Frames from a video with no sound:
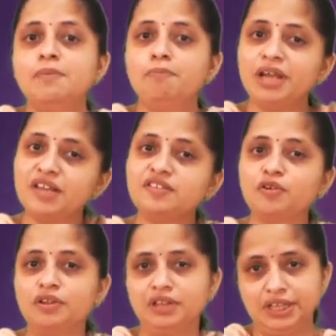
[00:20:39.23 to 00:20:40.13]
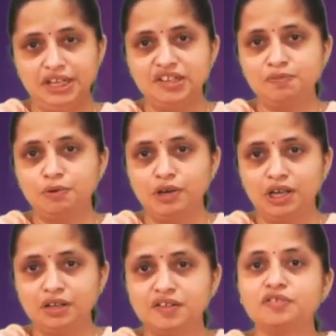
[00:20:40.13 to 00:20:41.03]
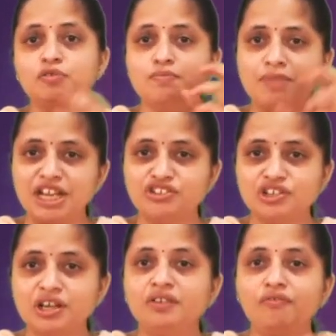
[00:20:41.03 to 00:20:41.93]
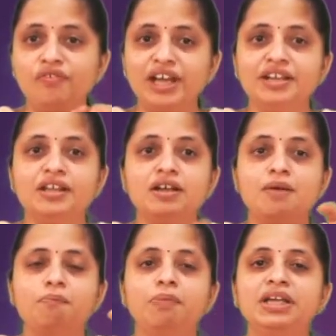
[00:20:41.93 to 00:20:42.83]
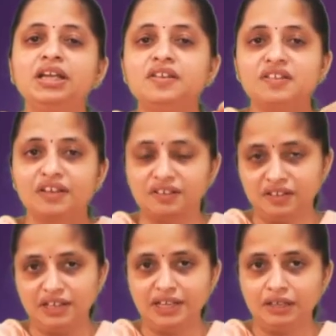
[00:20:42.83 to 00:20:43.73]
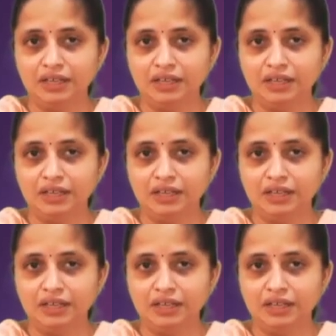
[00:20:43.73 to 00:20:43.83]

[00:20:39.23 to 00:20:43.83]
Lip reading: based on these products to measure where the company is succeeding.